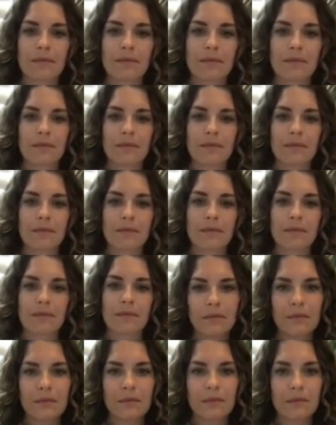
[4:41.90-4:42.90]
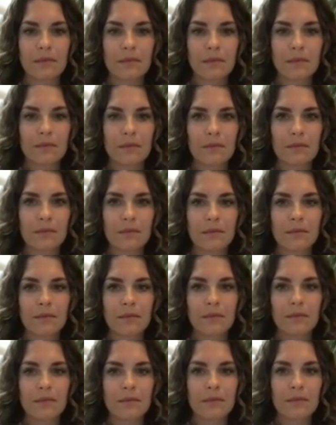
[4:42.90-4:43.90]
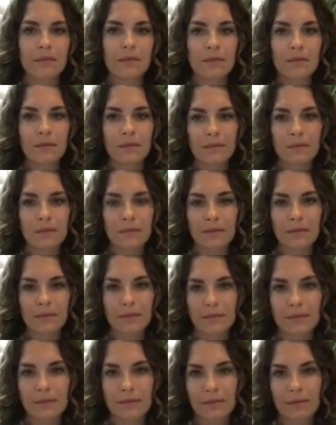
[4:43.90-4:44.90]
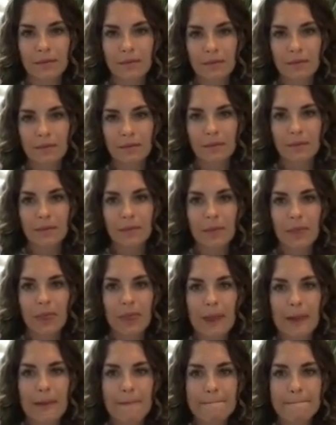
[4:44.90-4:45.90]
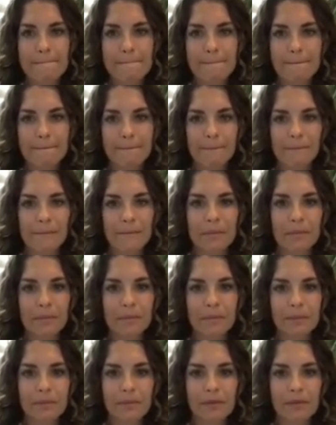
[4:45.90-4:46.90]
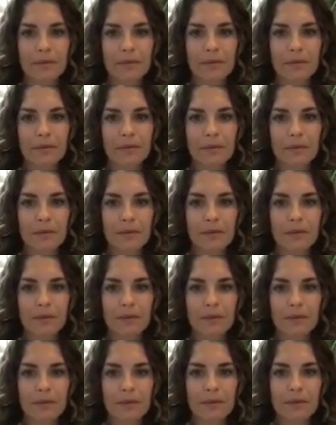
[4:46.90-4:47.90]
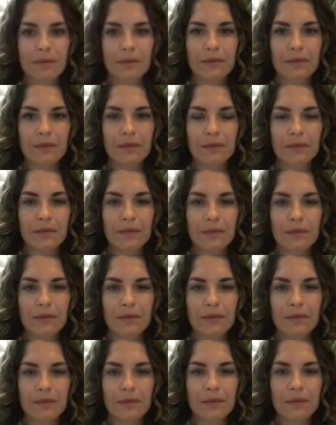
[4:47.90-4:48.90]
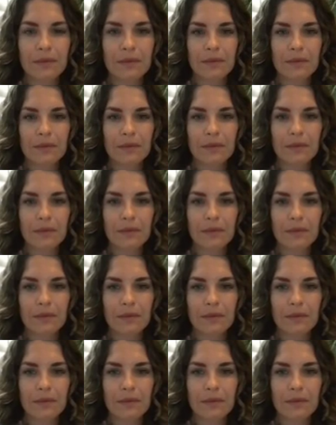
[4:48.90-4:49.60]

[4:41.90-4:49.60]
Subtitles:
This person isn't speaking.